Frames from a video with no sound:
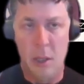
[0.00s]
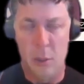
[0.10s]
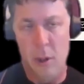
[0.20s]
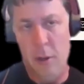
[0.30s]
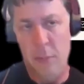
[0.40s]
So
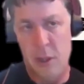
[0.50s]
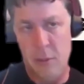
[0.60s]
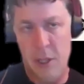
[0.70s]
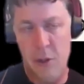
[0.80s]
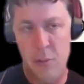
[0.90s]
what an object
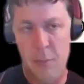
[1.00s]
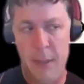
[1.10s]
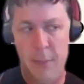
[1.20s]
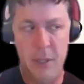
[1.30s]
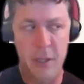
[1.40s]
relational
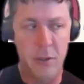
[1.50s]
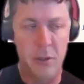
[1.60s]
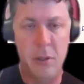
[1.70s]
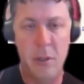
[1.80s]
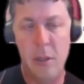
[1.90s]
map
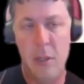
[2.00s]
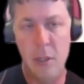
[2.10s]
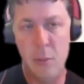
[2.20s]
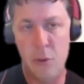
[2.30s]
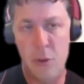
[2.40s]
does
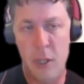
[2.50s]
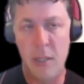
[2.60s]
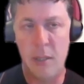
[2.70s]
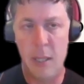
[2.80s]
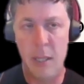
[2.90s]
is it will
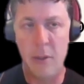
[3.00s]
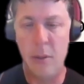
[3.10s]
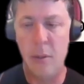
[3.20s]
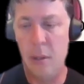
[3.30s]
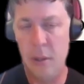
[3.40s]
translate
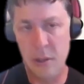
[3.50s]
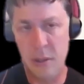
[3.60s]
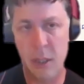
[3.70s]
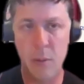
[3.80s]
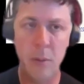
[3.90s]
the
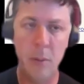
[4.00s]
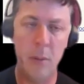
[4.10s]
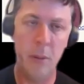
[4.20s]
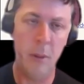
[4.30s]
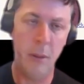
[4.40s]
SQL
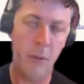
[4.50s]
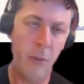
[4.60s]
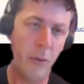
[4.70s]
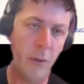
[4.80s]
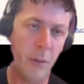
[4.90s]

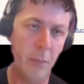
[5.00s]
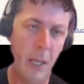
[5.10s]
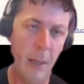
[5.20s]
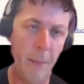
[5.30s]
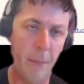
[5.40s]
through to
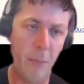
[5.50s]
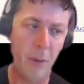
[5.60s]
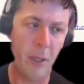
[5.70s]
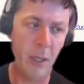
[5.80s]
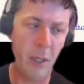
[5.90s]

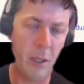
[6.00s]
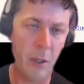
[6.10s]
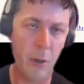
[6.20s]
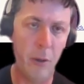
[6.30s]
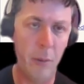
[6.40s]
the
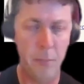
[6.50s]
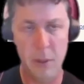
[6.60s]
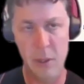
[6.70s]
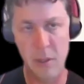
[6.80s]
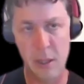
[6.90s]
code,
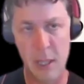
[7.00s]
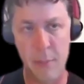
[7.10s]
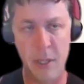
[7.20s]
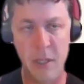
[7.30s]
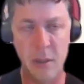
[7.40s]
and there's
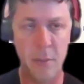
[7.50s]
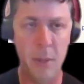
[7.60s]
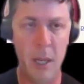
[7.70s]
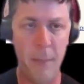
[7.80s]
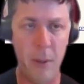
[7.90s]
libraries
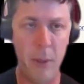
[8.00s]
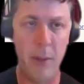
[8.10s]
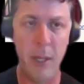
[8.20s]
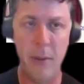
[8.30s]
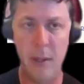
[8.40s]

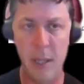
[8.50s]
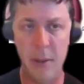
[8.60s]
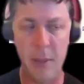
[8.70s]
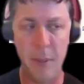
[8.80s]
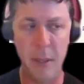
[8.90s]
around
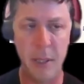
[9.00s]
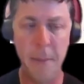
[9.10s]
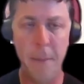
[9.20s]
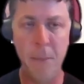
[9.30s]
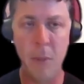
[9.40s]
that be
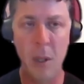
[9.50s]
done.